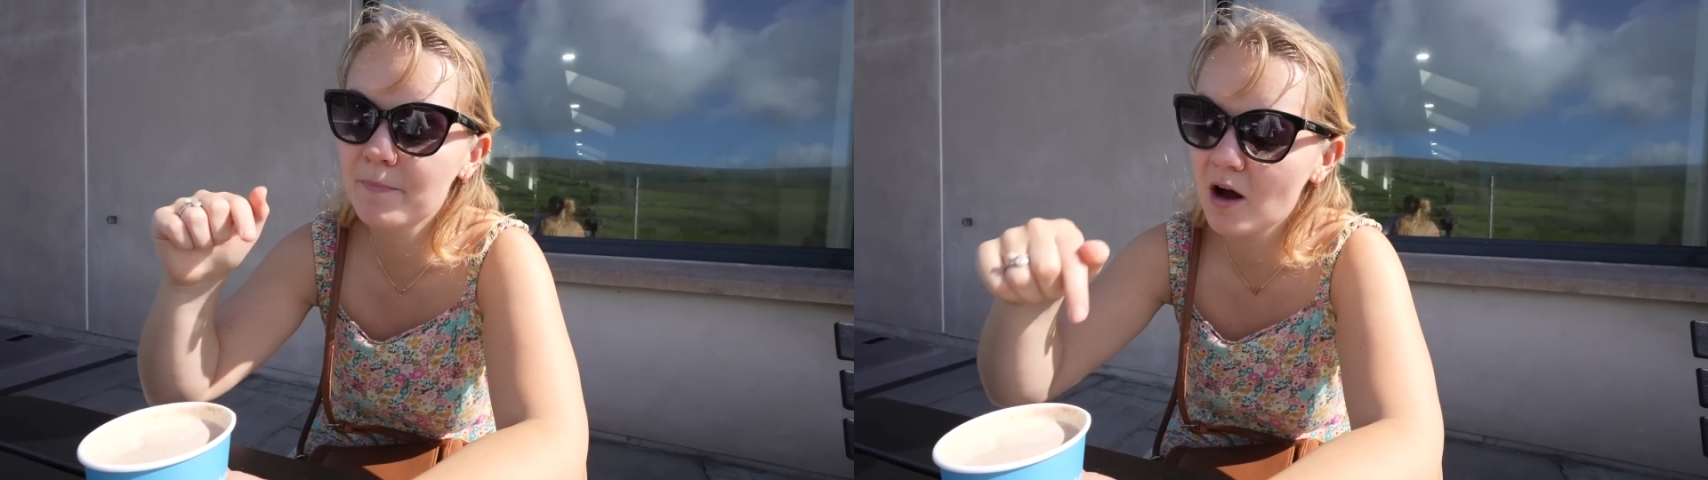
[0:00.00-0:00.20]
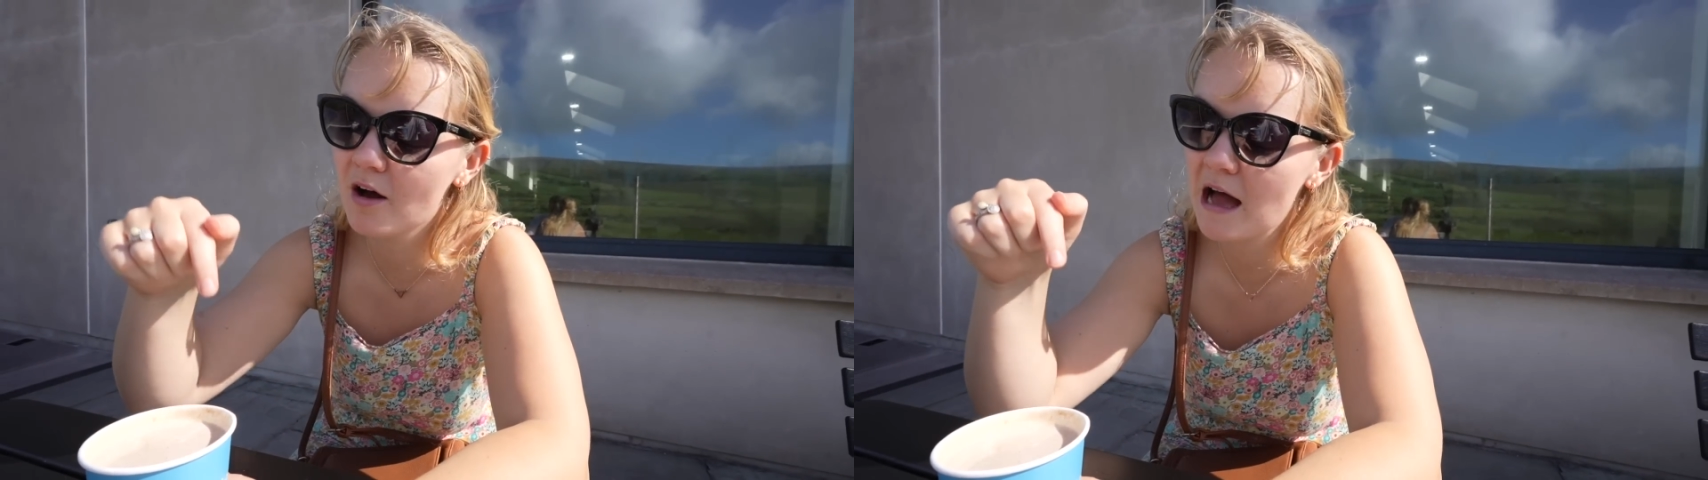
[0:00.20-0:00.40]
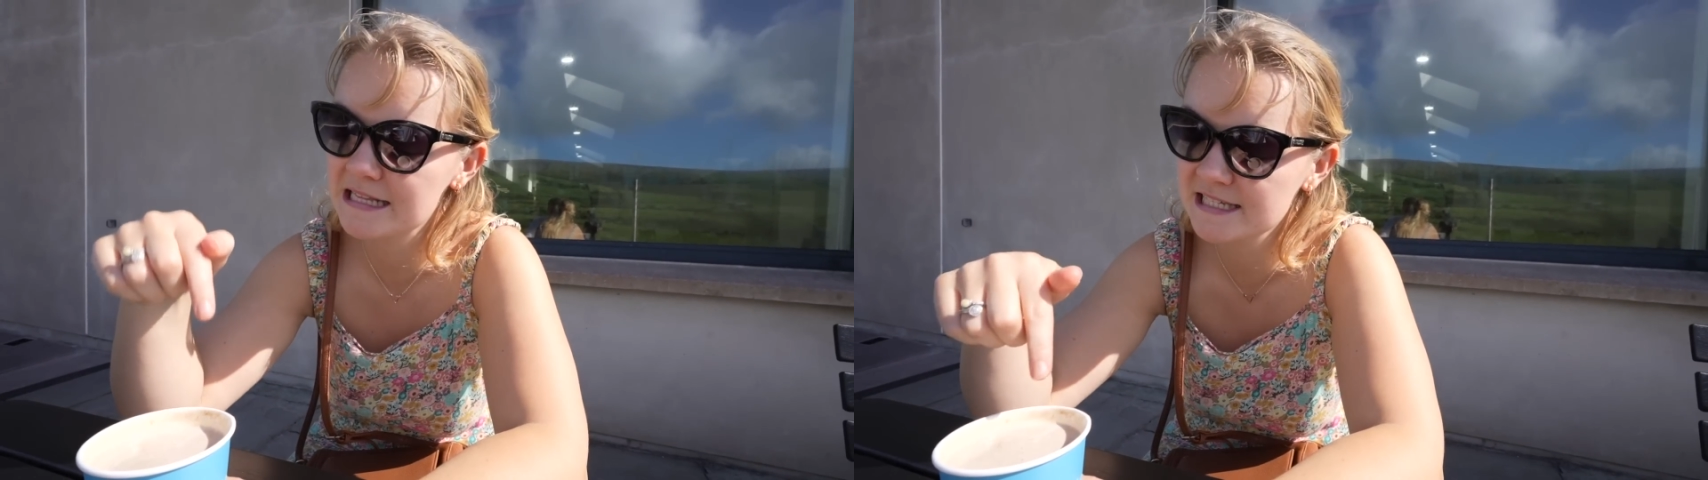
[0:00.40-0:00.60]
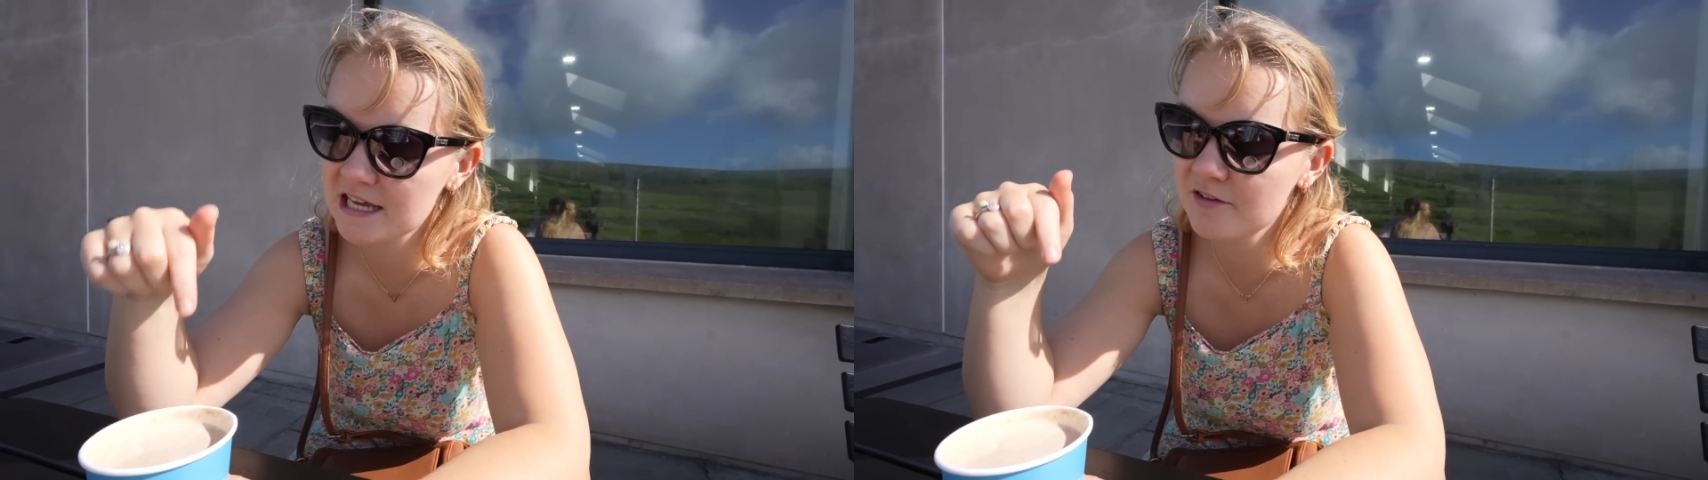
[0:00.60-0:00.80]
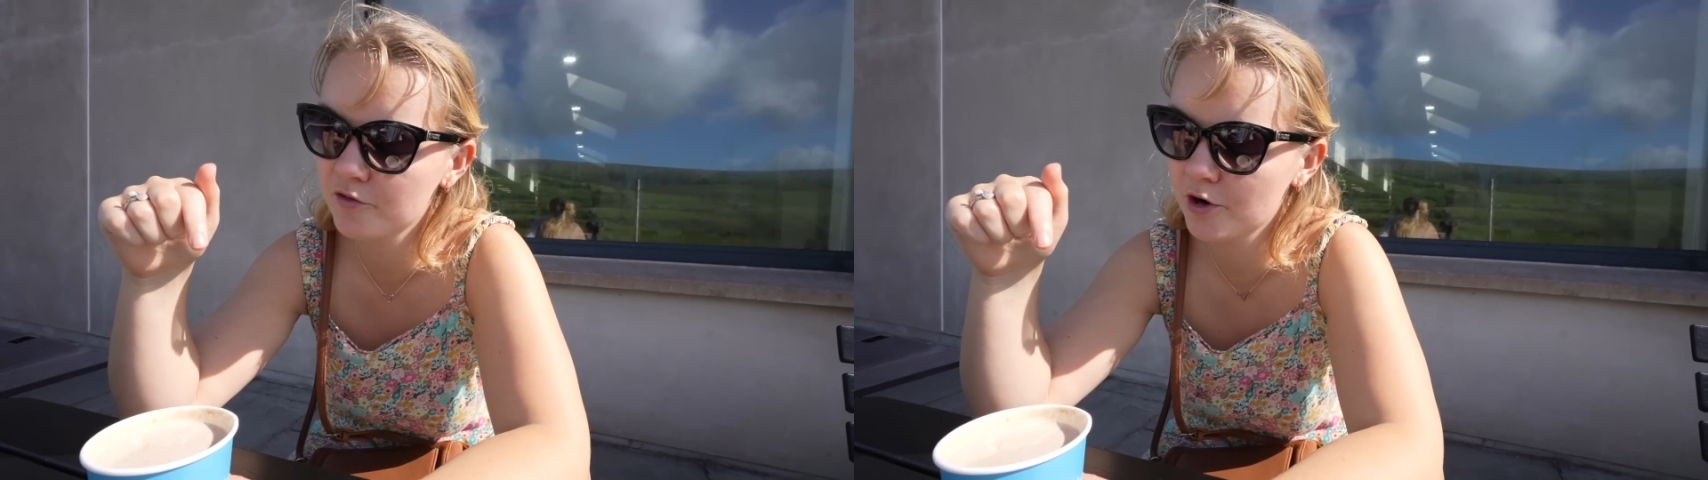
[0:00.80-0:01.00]
But I'd
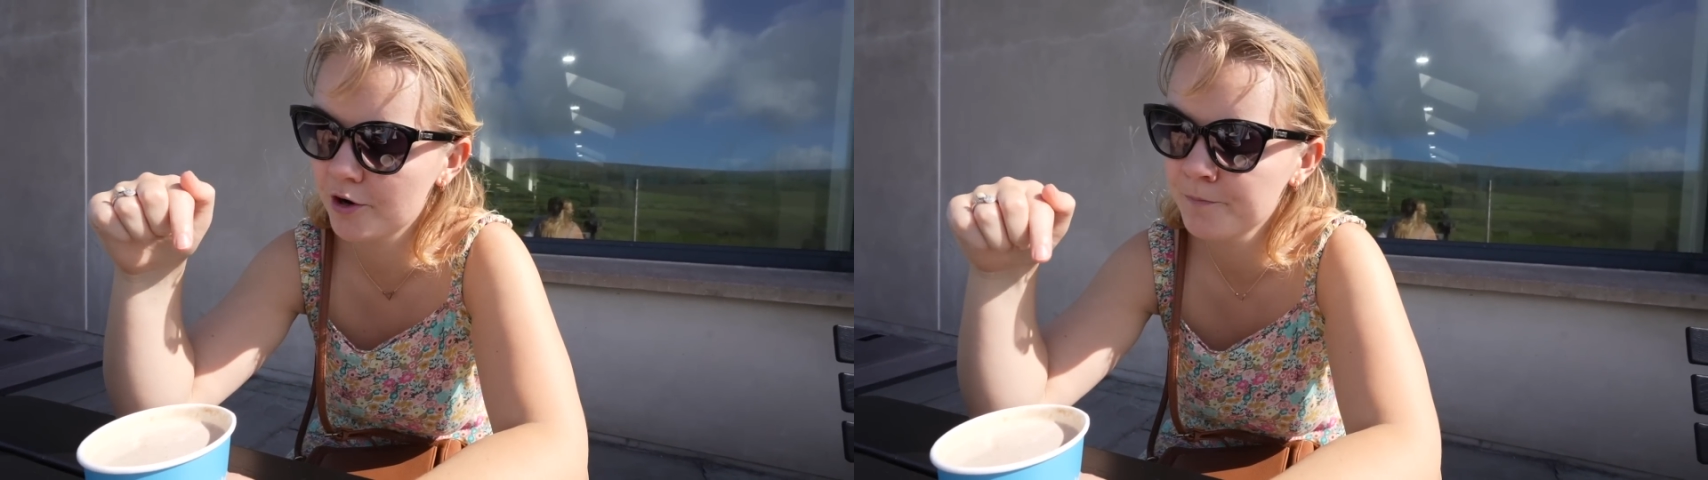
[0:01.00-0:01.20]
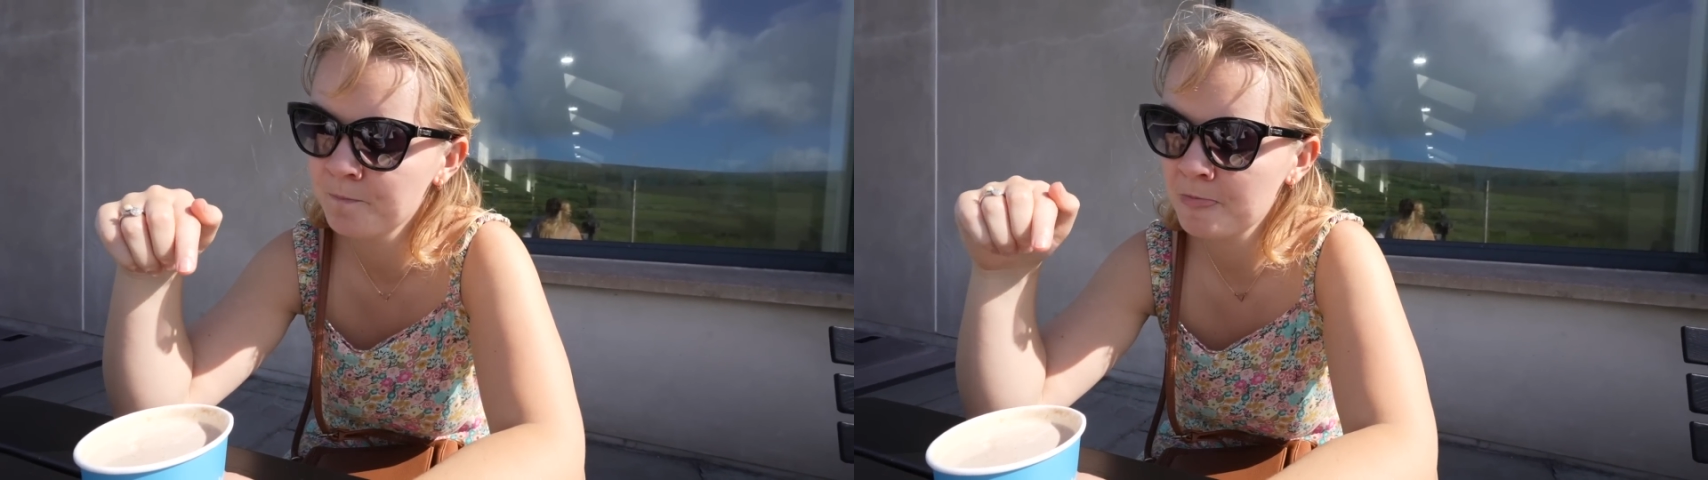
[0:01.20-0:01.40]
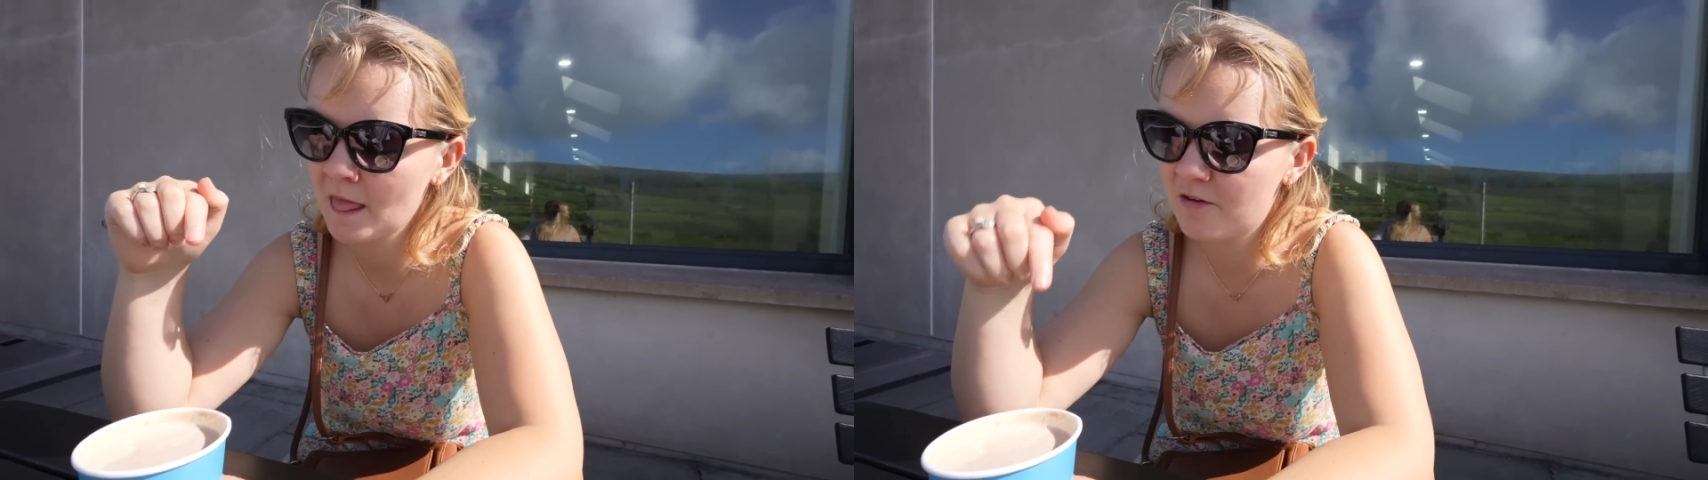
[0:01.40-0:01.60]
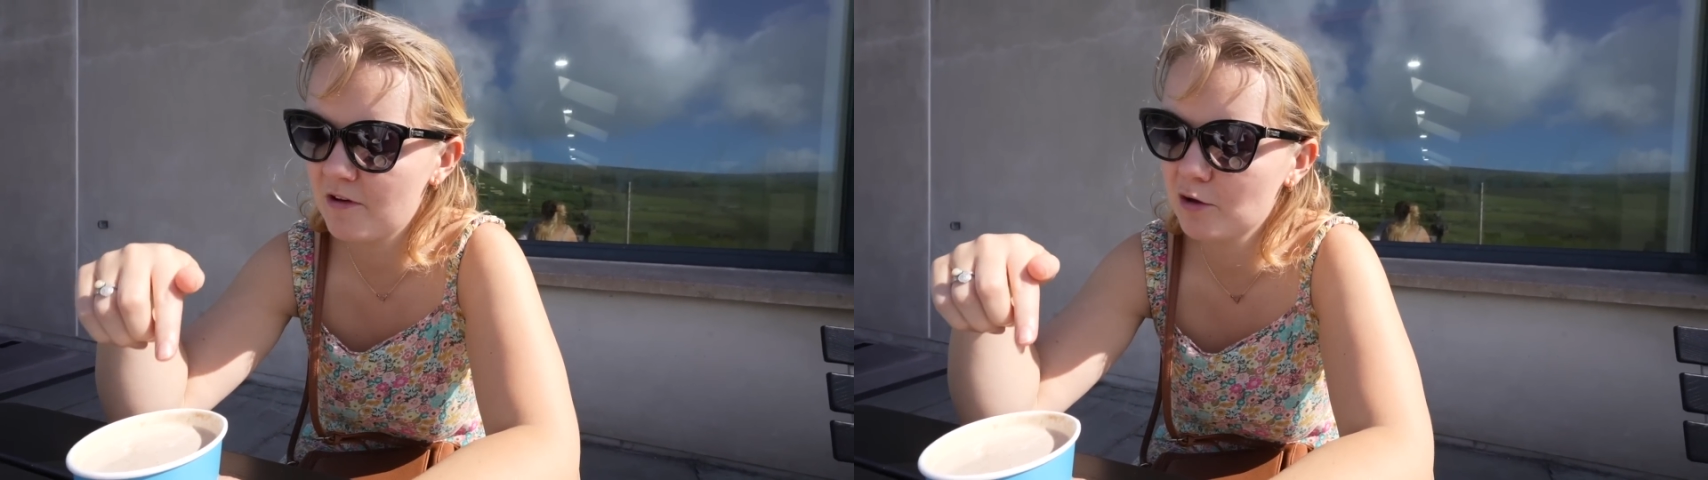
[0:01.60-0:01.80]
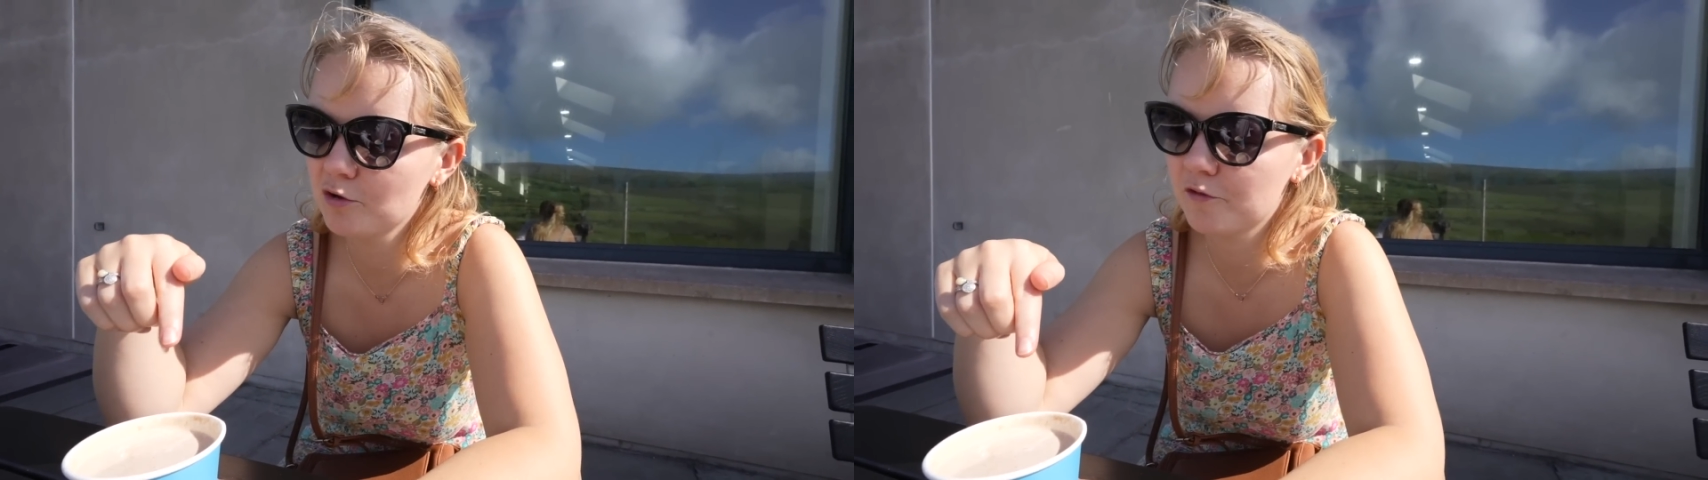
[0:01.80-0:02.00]
say for
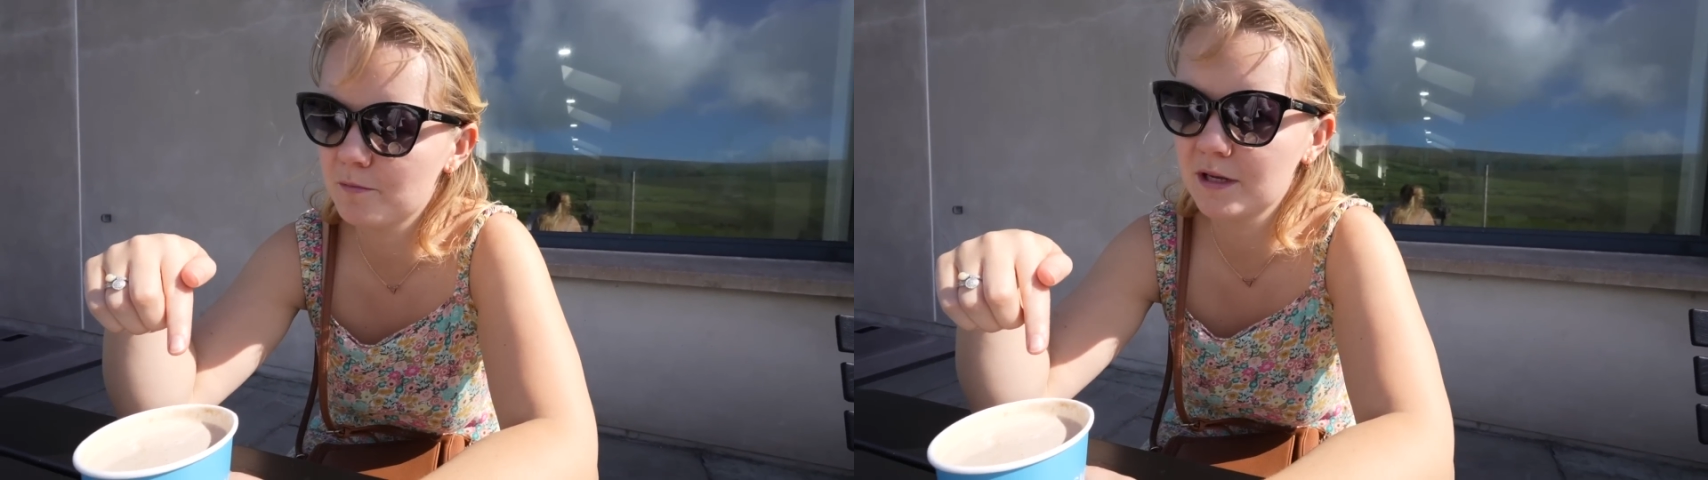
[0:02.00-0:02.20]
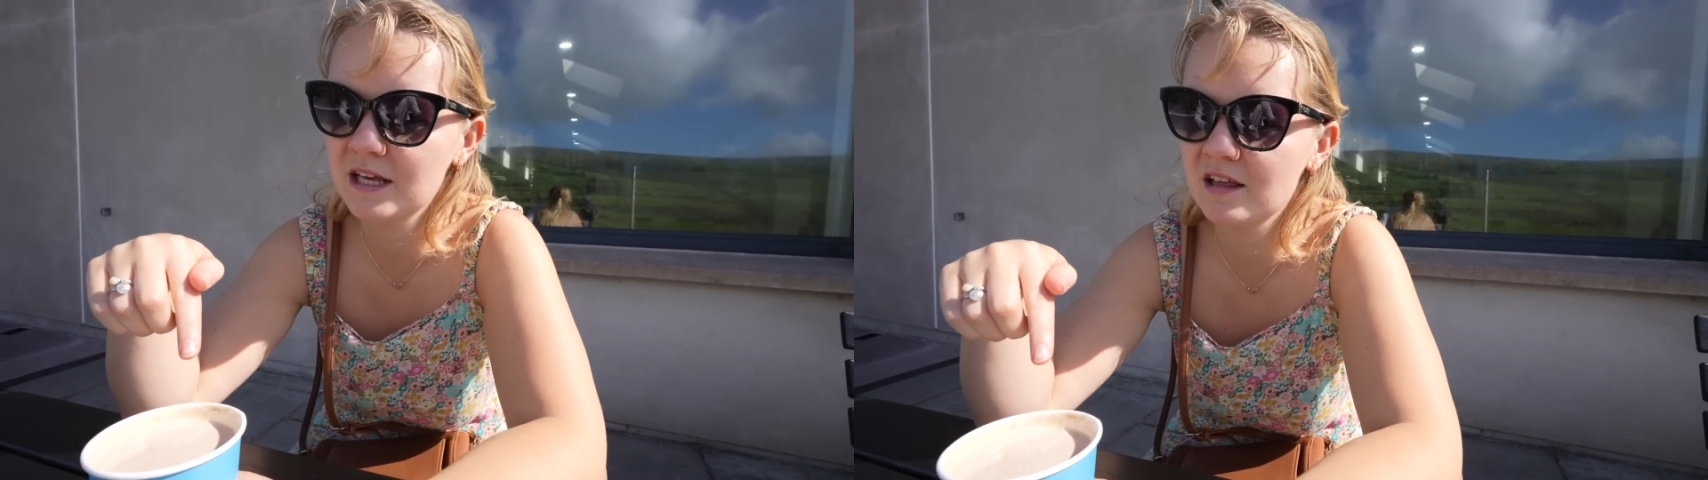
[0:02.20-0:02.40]
value for money.